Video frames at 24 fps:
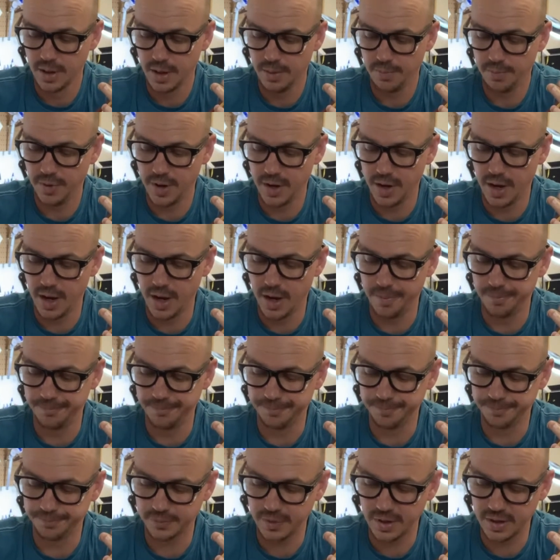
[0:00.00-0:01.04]
But
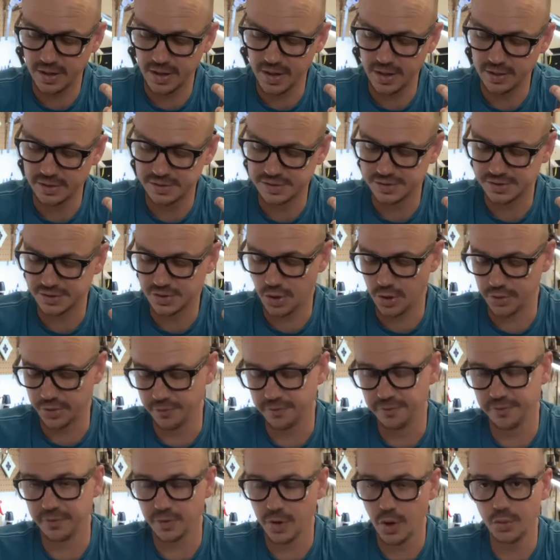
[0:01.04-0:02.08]
again, this is called a
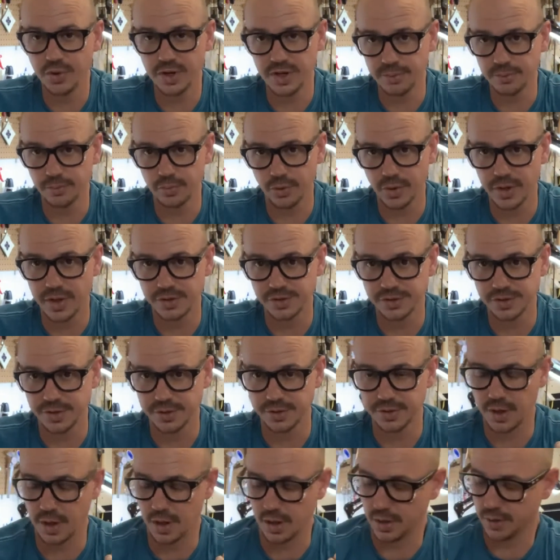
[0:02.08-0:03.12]
floating bridge
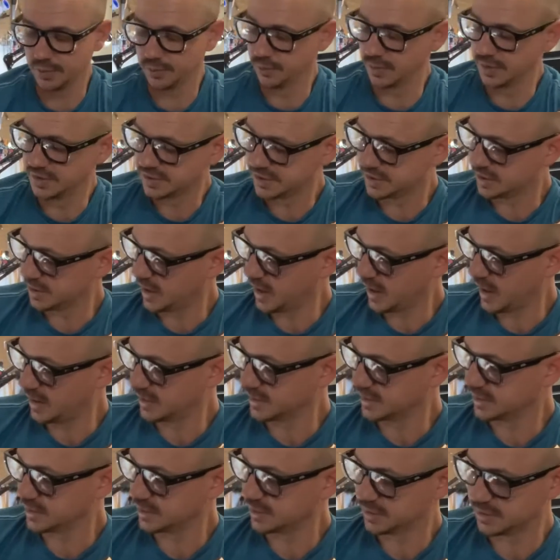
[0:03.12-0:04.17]
guitar, which
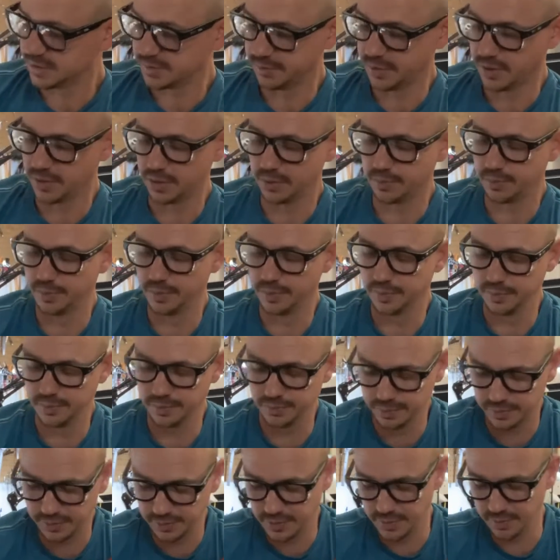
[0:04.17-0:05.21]
has some other
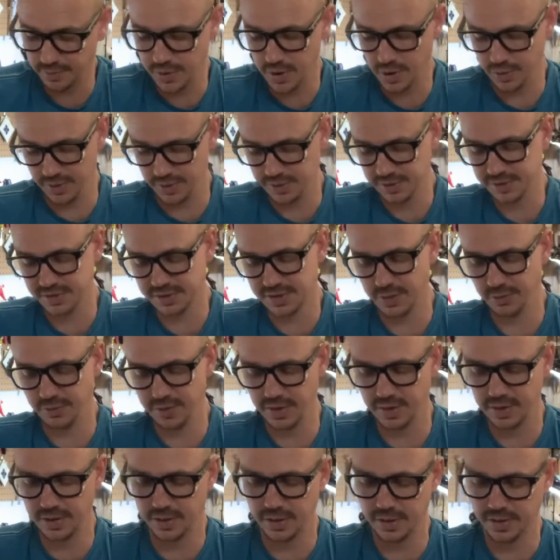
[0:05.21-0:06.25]
components that we need
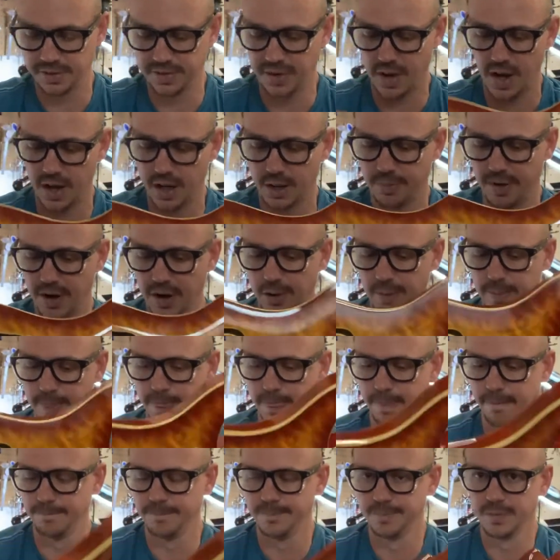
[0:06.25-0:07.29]
to talk about.
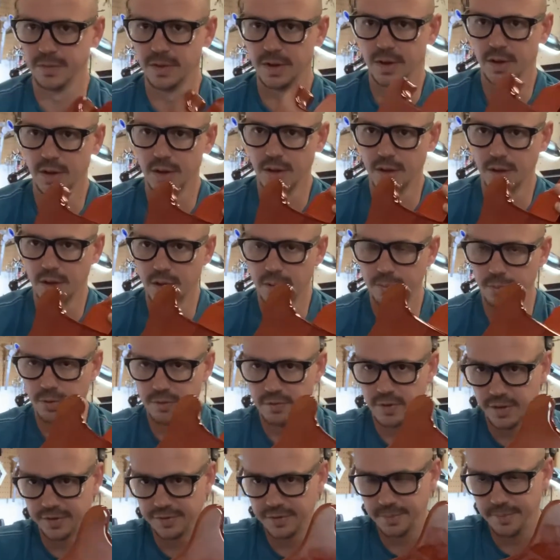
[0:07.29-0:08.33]
Moving
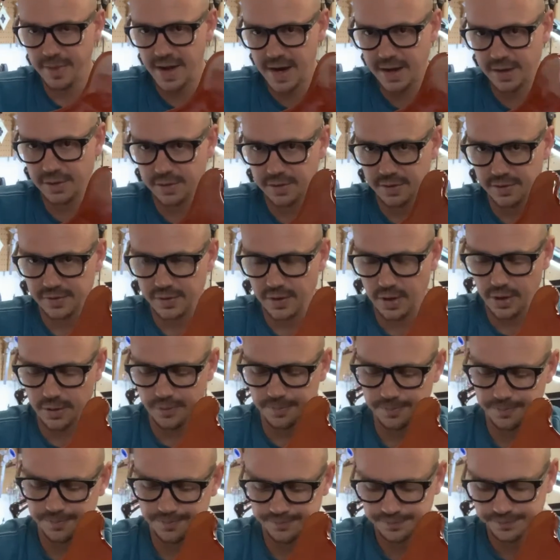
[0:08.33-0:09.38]
on to the back of the guitar.
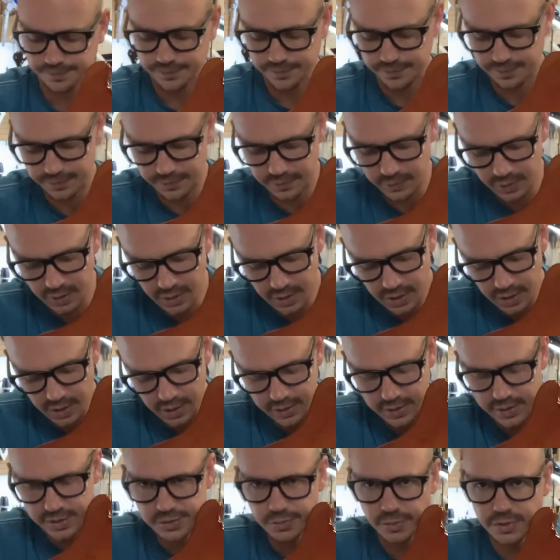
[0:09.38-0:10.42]

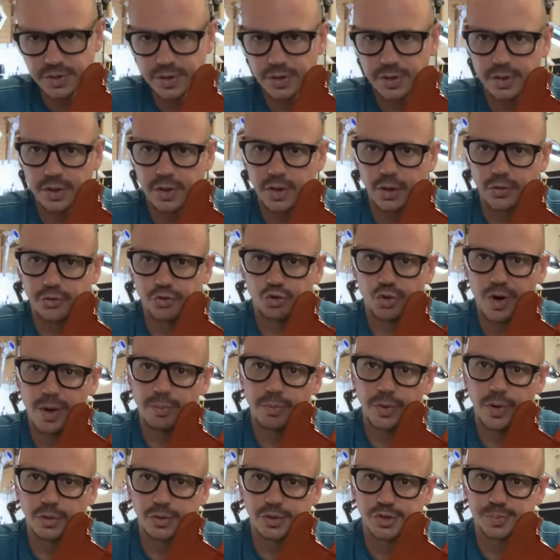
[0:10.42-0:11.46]
These are what you're going to call
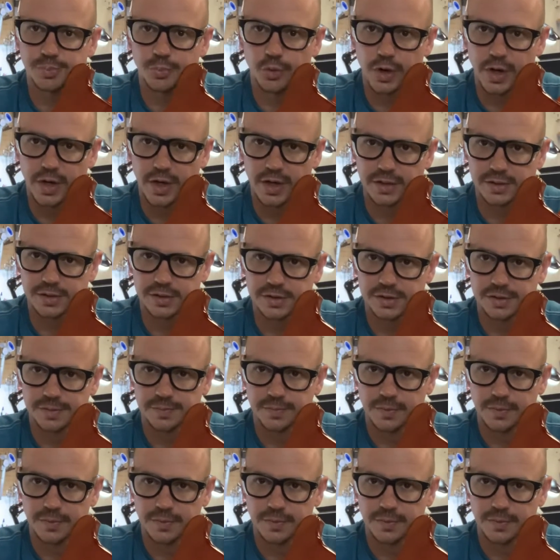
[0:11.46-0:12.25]
tremolo springs.